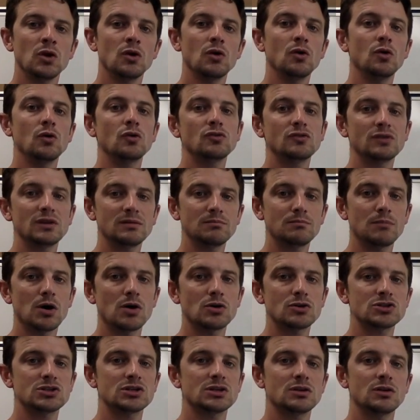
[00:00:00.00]
who's in
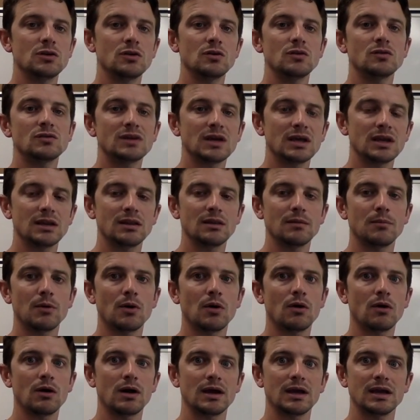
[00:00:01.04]
motion, who's getting the
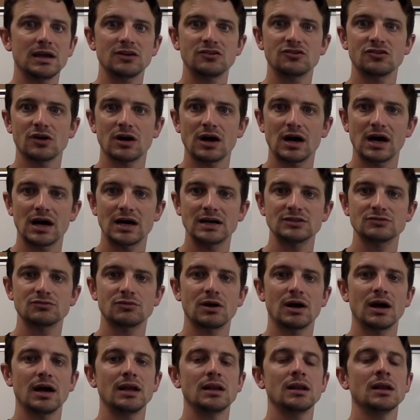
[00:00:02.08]
ball, and get your eyes
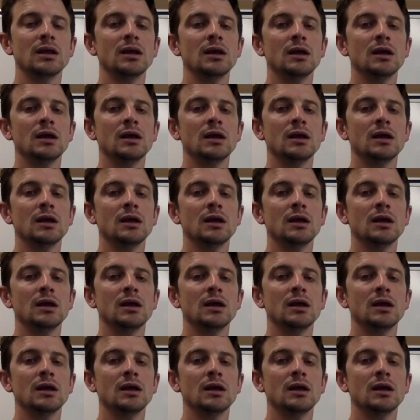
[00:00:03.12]
right